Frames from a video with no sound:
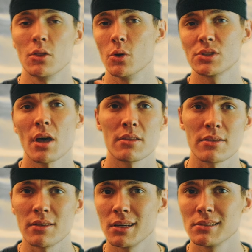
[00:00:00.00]
Those are the
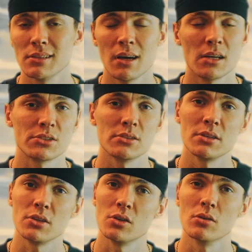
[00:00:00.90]
things that are
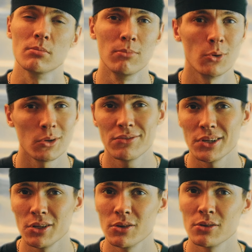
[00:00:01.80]
turning your boring
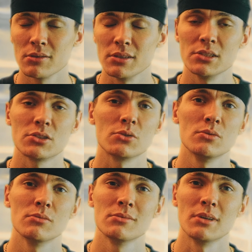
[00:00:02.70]
video into
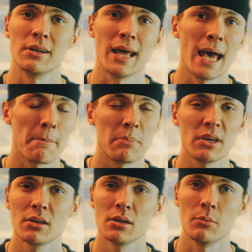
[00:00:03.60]
an epic